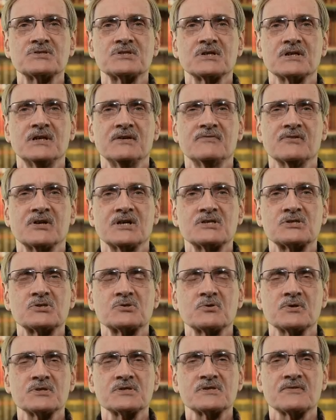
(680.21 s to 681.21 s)
significant
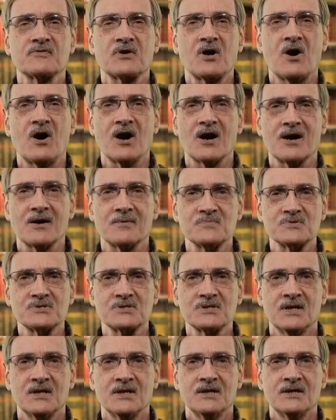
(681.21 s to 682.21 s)
source of
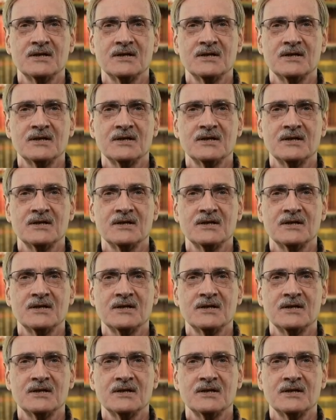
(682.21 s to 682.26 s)
carbs.